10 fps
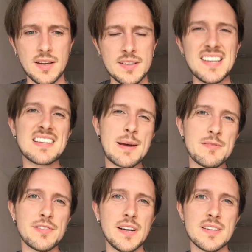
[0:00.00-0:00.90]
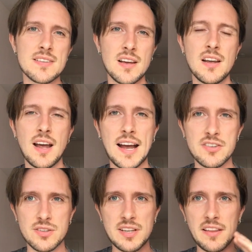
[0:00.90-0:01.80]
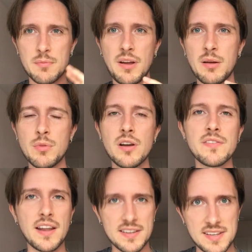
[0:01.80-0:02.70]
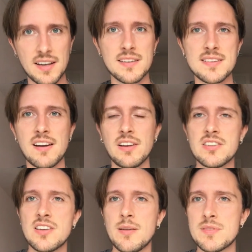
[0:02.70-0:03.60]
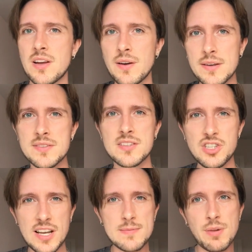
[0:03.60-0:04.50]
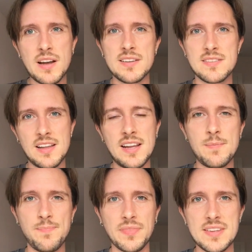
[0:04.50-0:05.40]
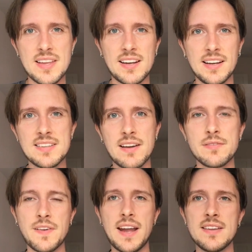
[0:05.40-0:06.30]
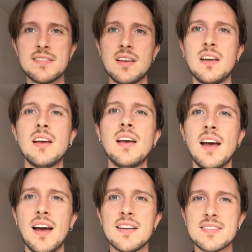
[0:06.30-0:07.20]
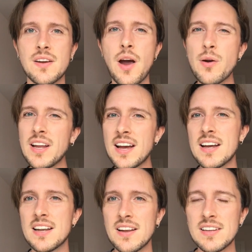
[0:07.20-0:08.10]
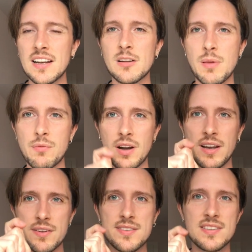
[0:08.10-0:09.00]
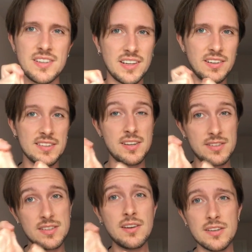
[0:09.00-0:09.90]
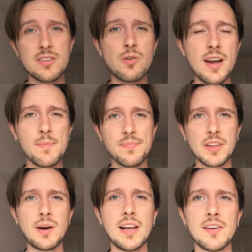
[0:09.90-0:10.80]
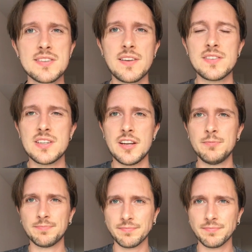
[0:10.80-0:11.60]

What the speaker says: discomfort, as your teeth are being moved, then it settles down each time. So it was just past the settling down phase, so it only hurt a little bit while he was doing all this, because there's quite a lot of stuff to do.